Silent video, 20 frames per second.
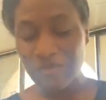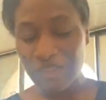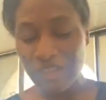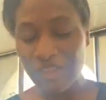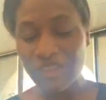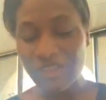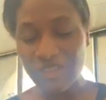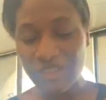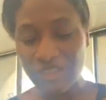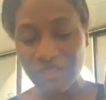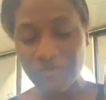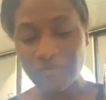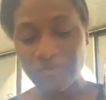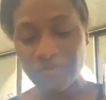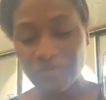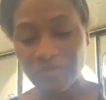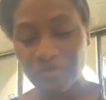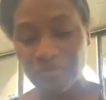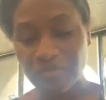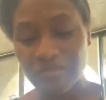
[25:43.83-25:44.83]
this is
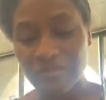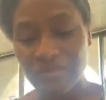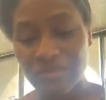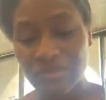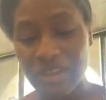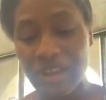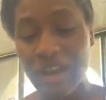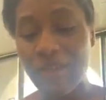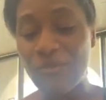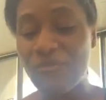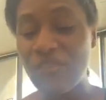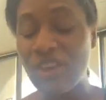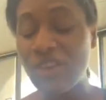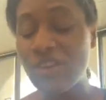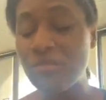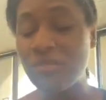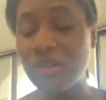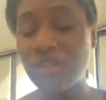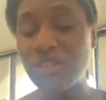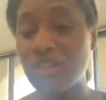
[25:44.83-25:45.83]
I
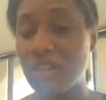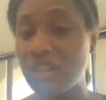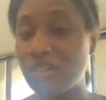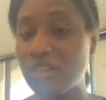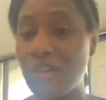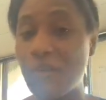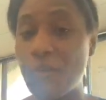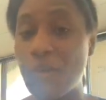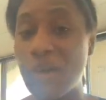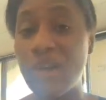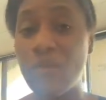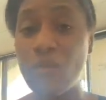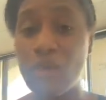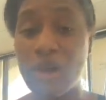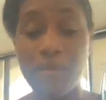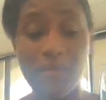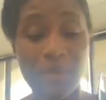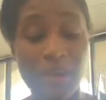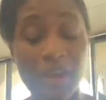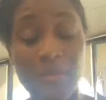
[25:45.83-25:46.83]
very much like that white
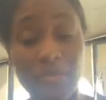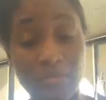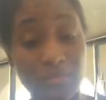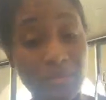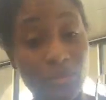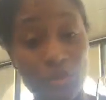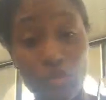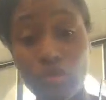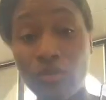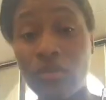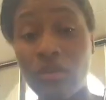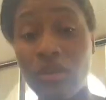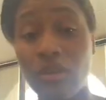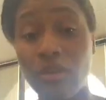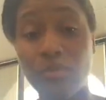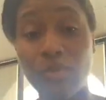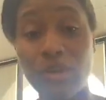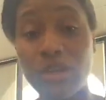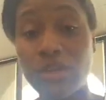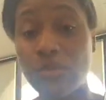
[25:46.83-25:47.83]
wine, but I'm truly
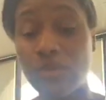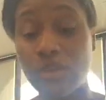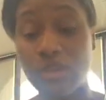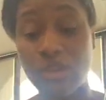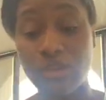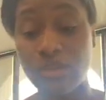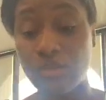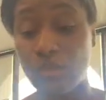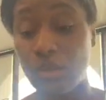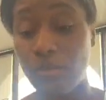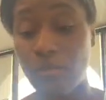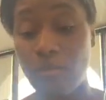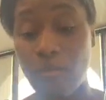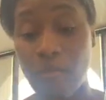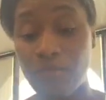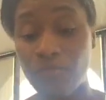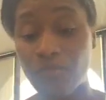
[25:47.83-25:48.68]
impressed with this one.